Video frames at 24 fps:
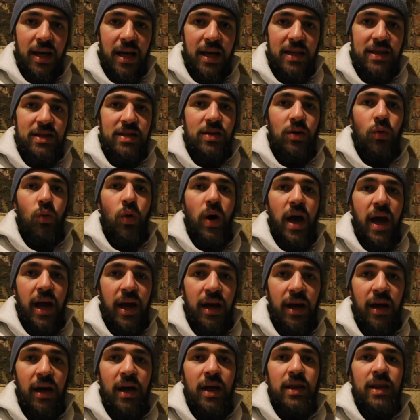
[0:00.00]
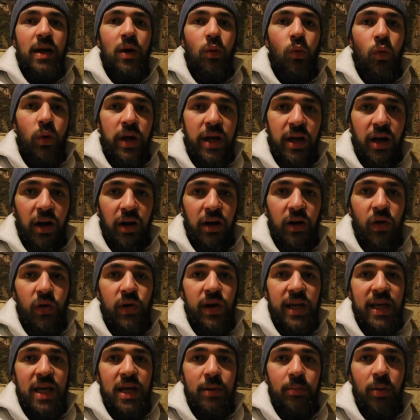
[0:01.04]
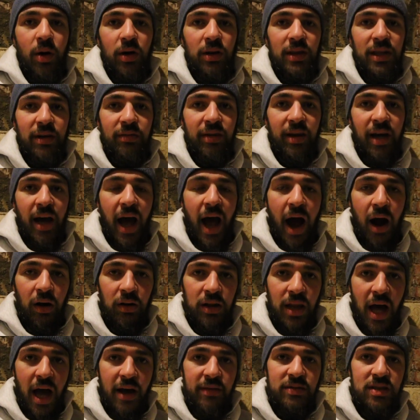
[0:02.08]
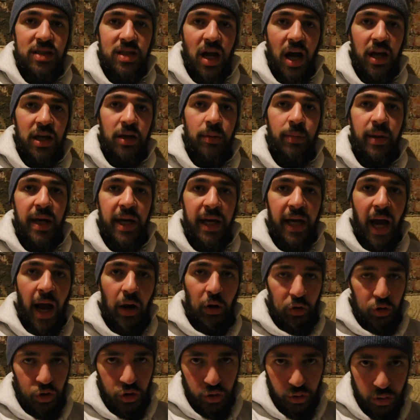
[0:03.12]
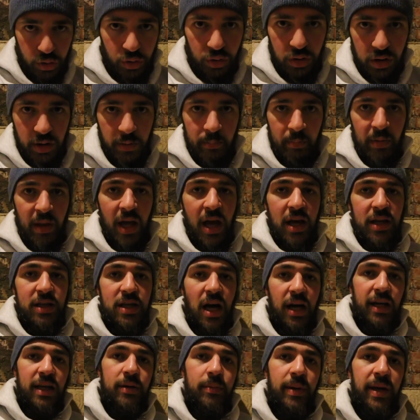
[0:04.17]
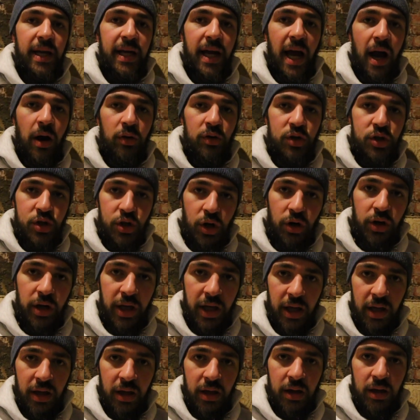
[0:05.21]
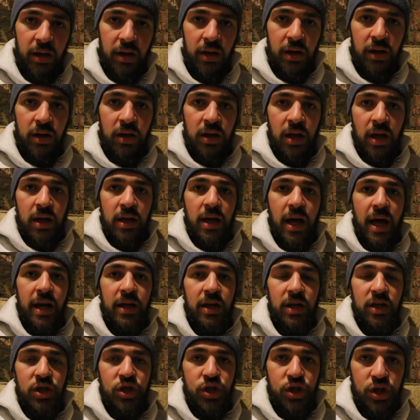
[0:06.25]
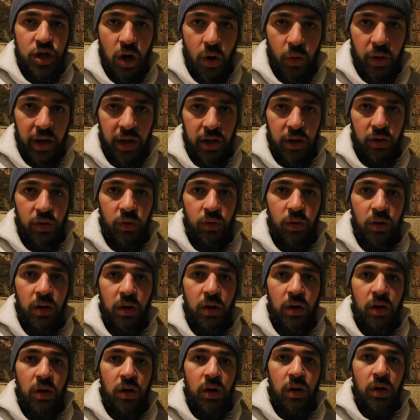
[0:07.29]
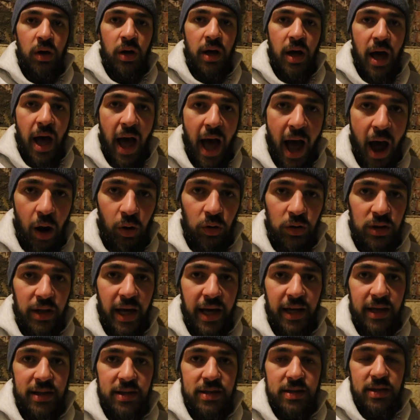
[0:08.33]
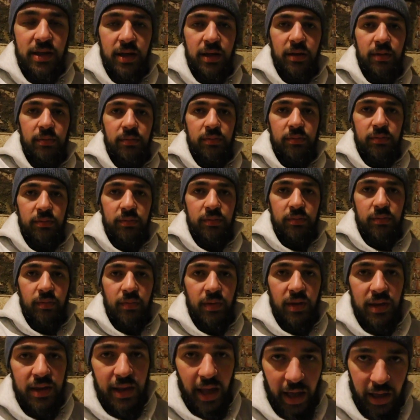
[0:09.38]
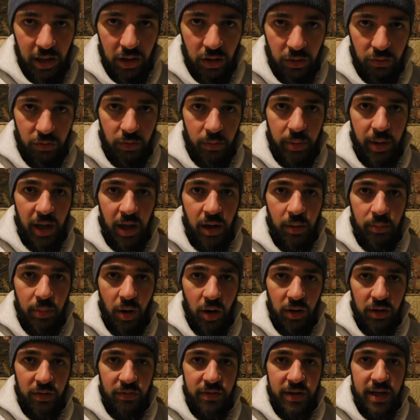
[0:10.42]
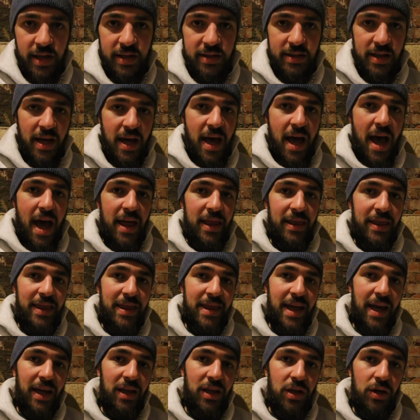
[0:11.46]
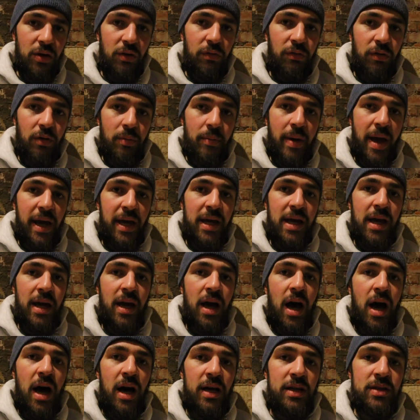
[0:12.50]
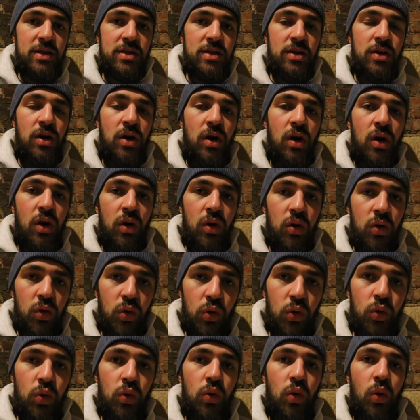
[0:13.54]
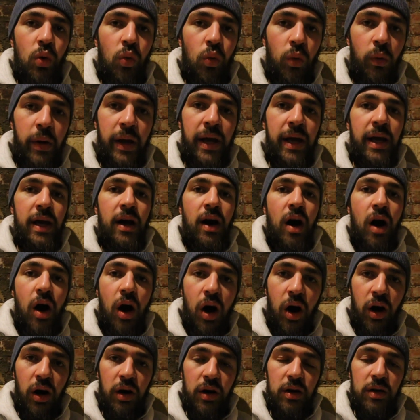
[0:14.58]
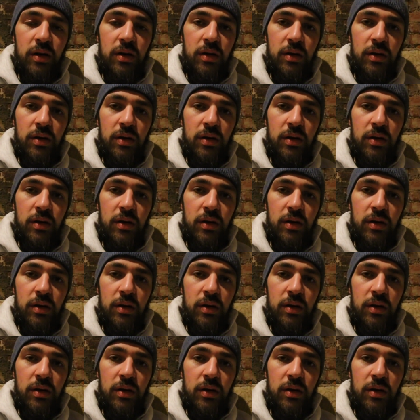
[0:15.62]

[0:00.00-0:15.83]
is the way that we are going to keep on living our lives, documenting our truth, documenting our journey, and showing you our legacy. Thank you for being a part of this, and thank you for making us who we are.